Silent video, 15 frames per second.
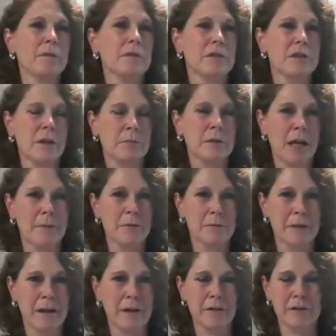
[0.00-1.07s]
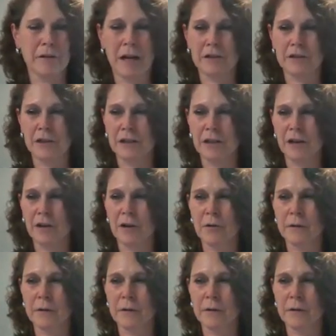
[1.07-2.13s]
sometimes without crashing, not
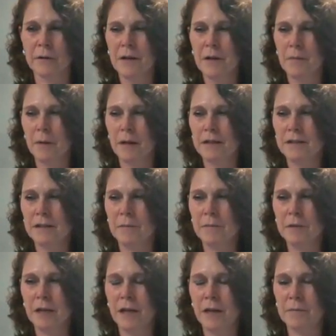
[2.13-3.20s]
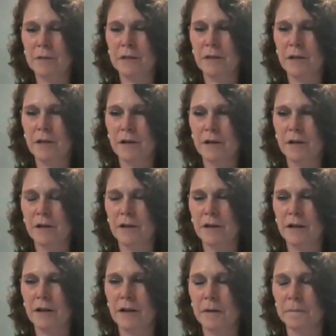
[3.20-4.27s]
always, but sometimes they're
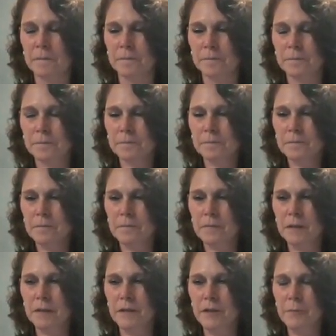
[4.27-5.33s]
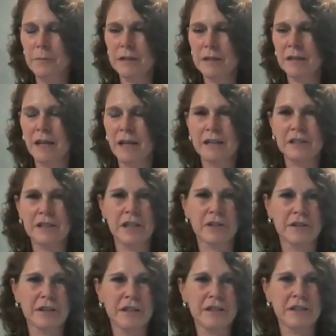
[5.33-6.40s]
misaligned to
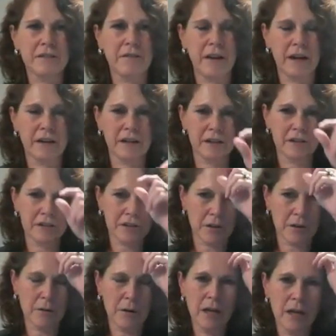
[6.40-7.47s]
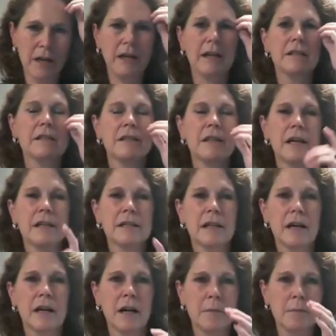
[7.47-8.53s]
your disadvantage. So it's
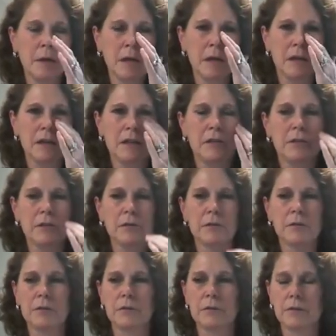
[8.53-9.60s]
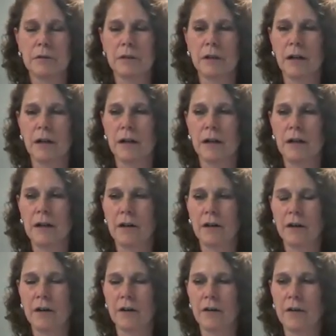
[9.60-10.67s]
nighttime, you
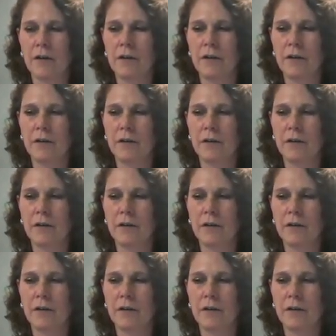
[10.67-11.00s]
are